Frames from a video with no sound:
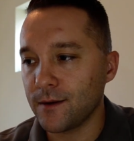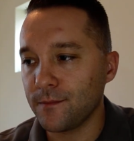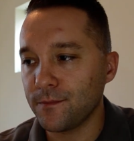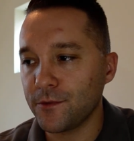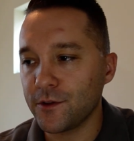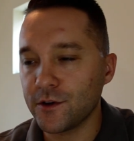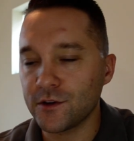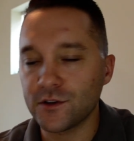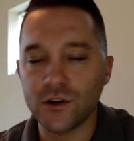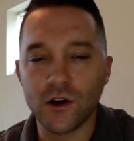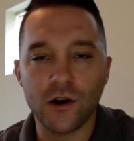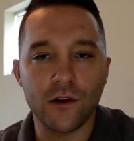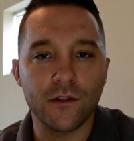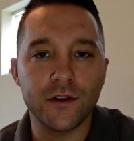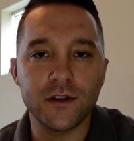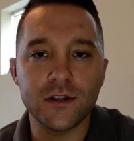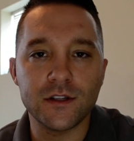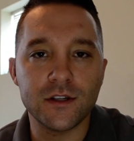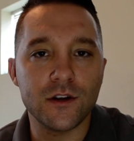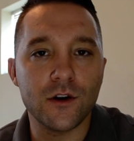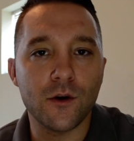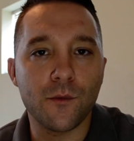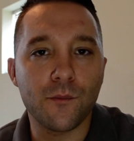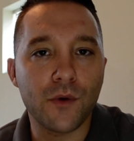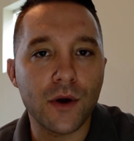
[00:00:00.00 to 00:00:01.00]
There's all these,
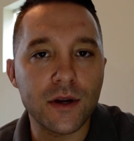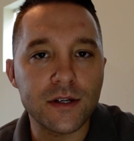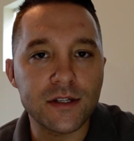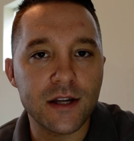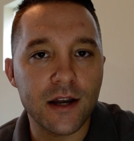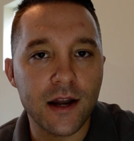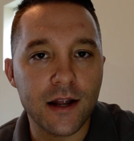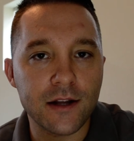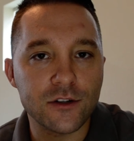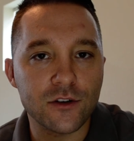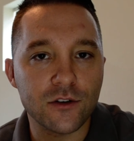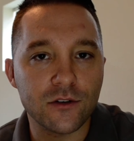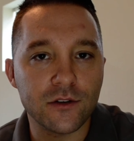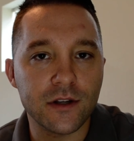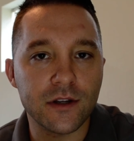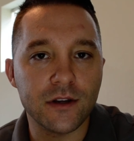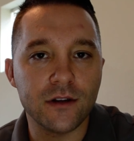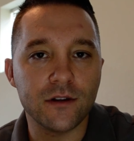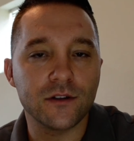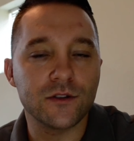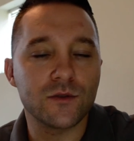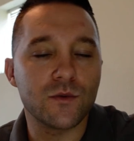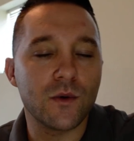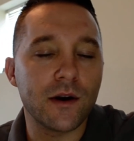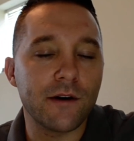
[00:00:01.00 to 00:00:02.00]
presidential
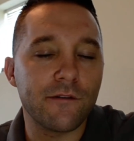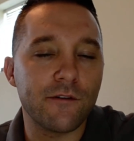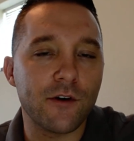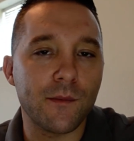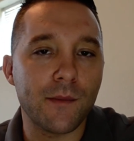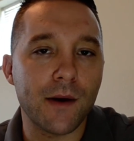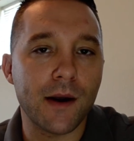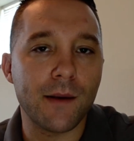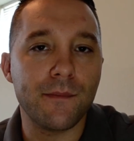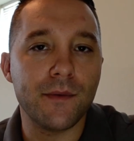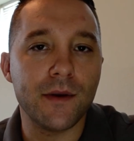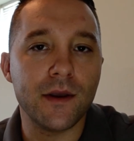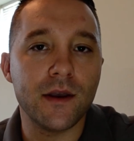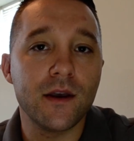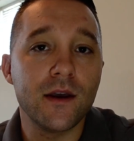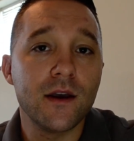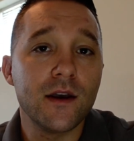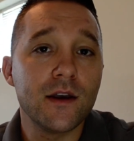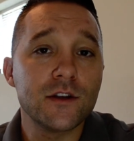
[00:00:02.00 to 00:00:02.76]
deals, whatever it might be.